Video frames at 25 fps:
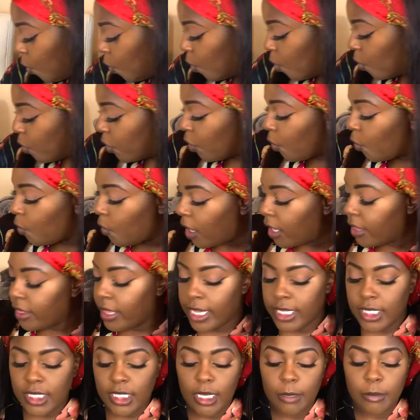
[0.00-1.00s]
the one
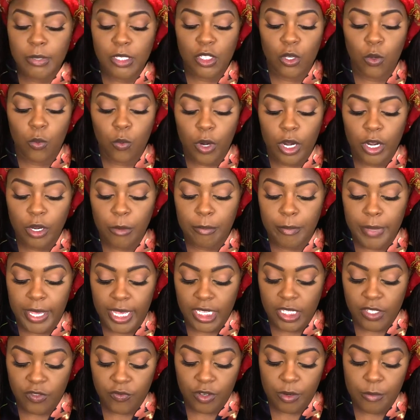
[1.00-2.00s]
that seems to work
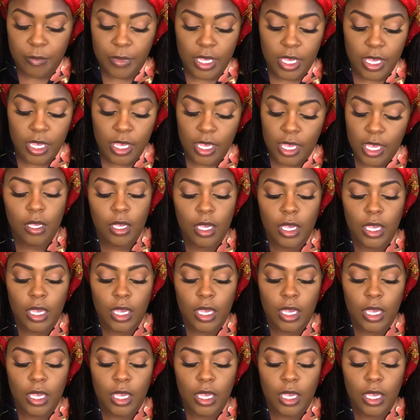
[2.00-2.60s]
best for me,